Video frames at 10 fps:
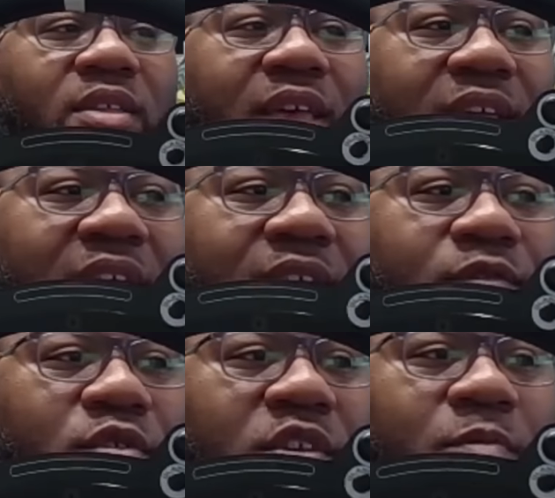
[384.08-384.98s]
they gave
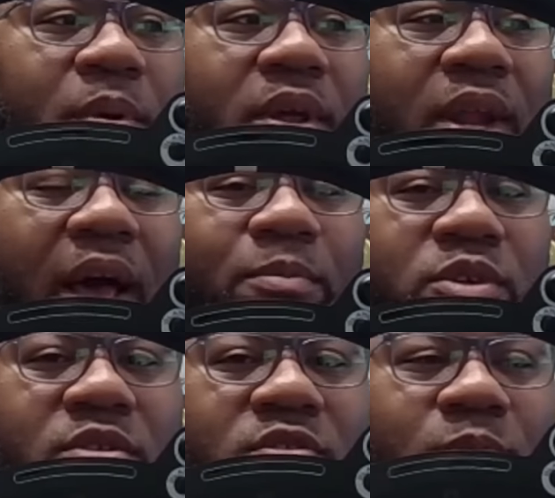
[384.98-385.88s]
you these button
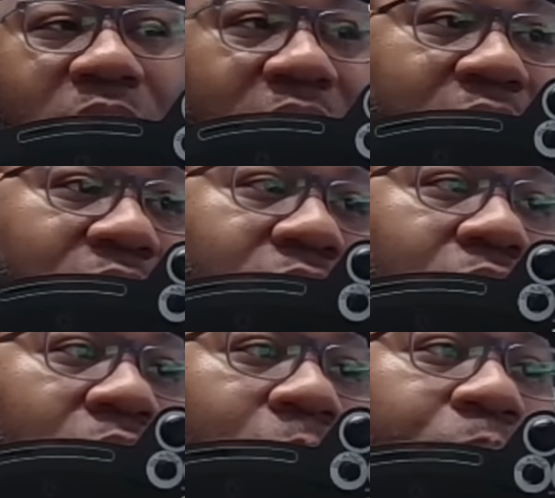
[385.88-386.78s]
options. But again,
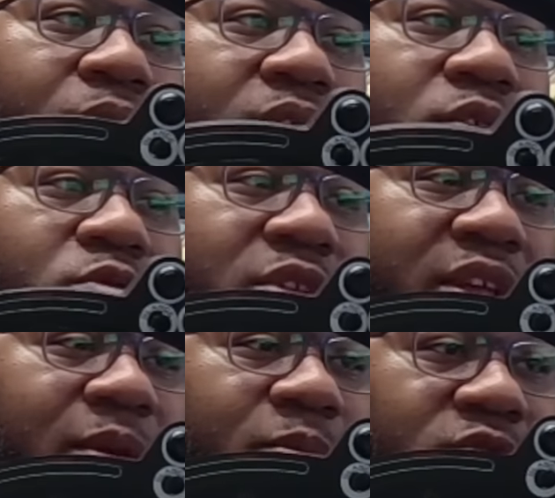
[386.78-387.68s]
putting those
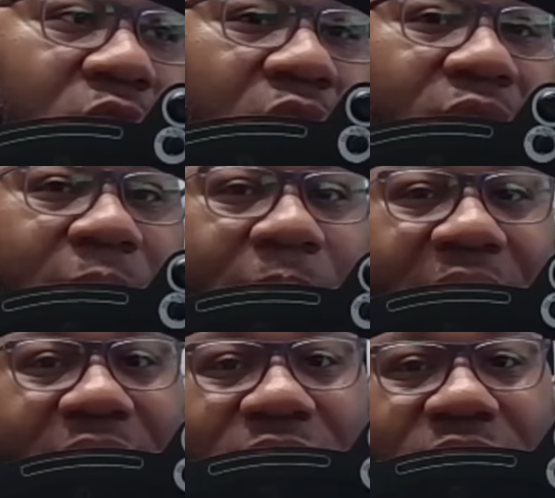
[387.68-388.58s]
labels on the
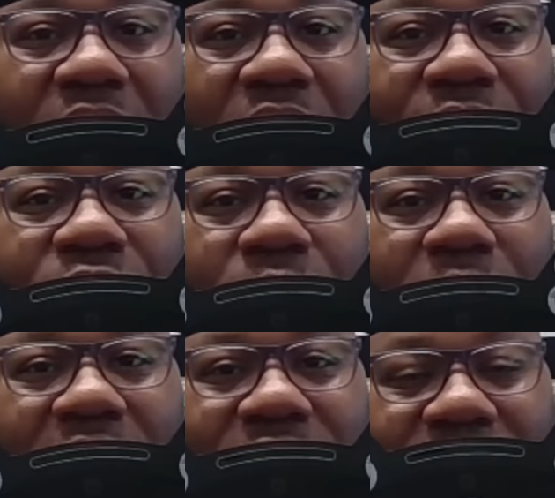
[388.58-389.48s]
buttons for
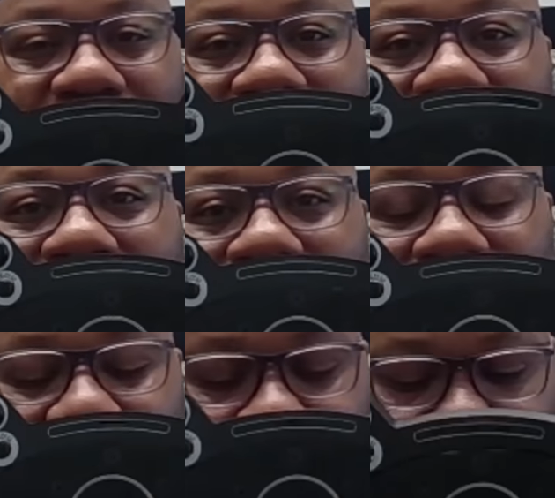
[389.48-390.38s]
me just doesn't
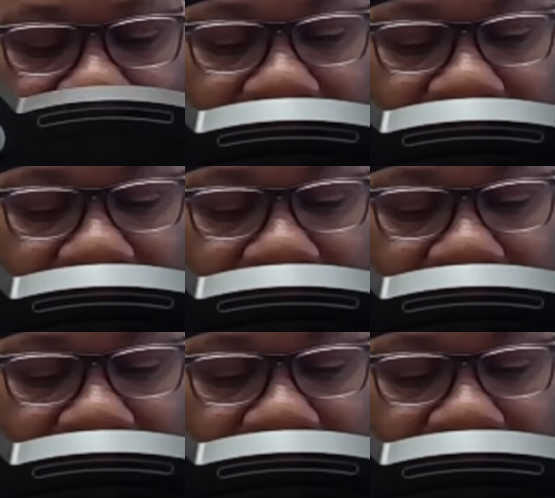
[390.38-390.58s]
make much